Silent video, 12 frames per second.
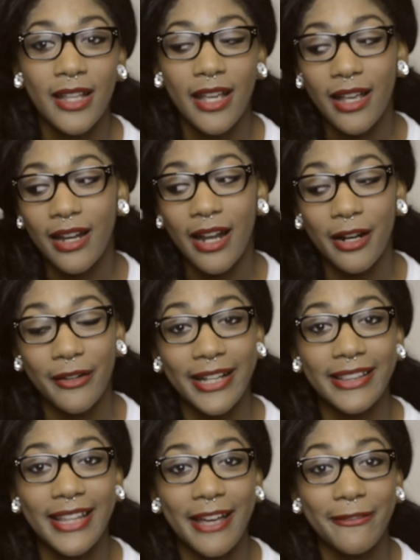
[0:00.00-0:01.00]
And I don't
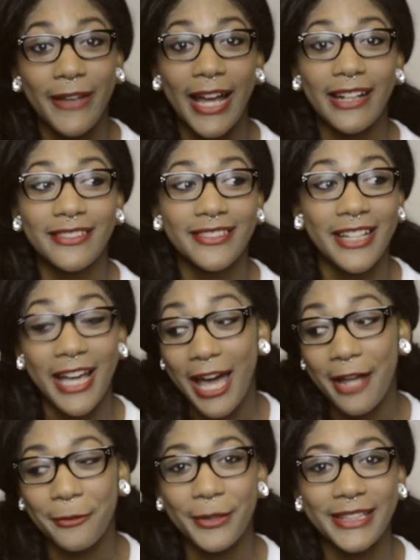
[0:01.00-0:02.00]
like that fact.
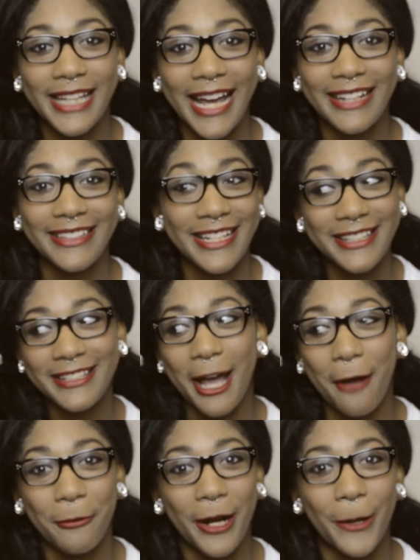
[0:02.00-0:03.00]
I don't want that. That's
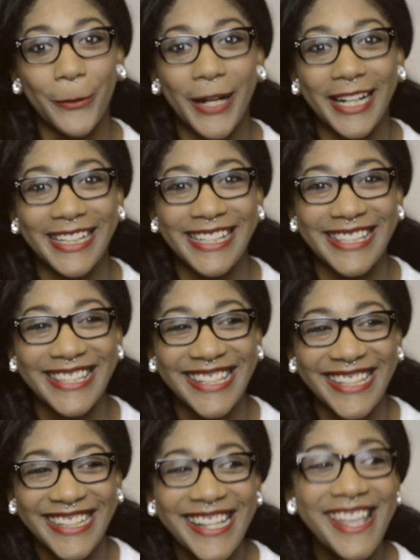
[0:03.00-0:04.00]
not what I want.
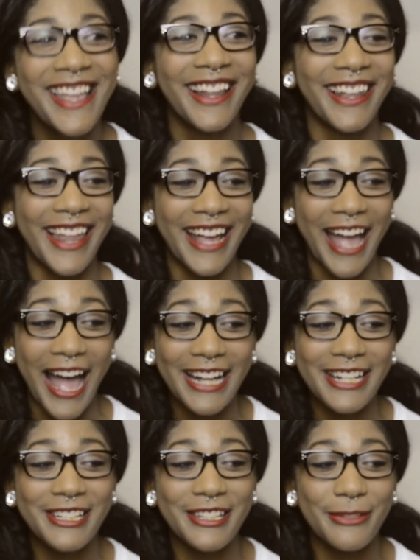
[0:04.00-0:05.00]
Like,
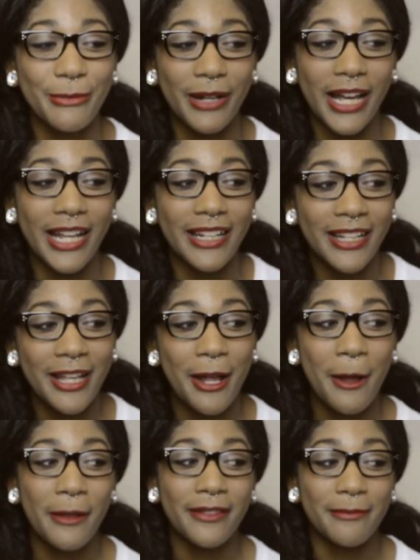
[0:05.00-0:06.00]
I just want
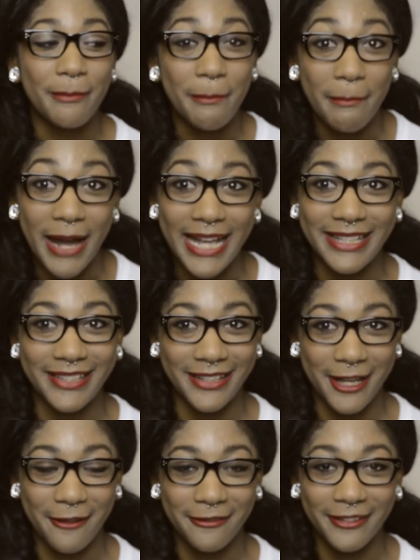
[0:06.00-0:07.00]
my
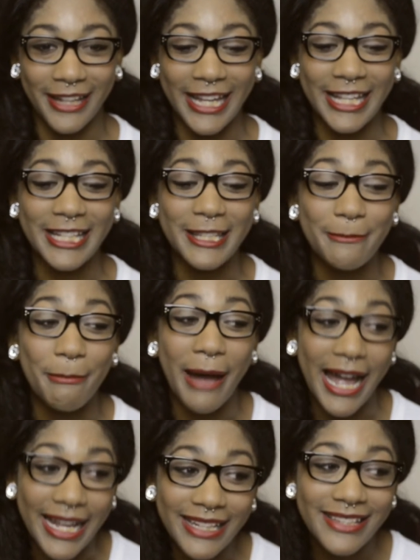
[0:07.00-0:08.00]
stuff. Like, it's
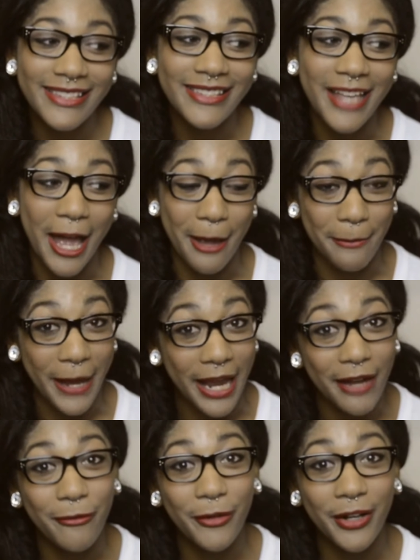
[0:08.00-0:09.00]
mine. I
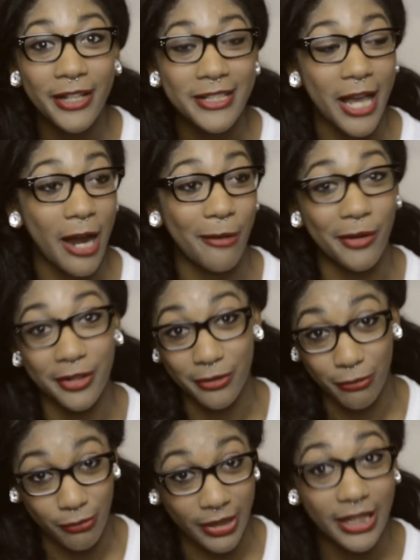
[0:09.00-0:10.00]
paid for it. I worked
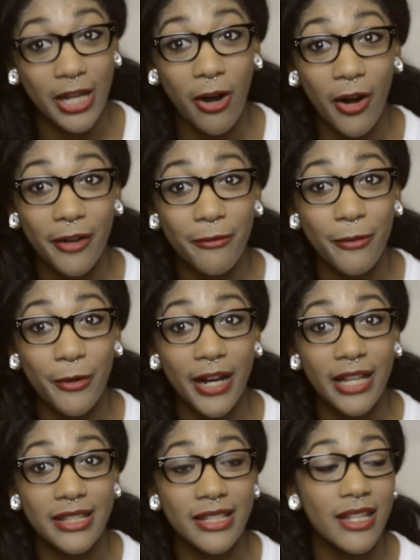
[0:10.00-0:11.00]
really hard for
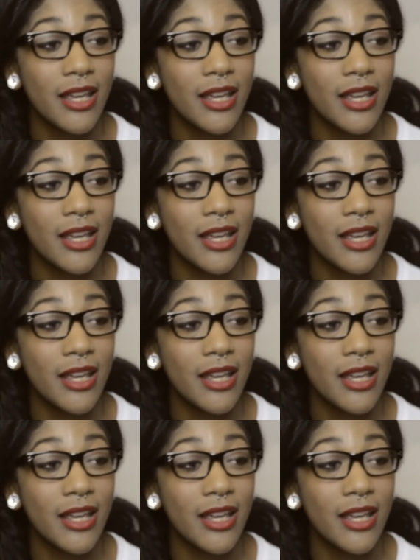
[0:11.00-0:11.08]
it.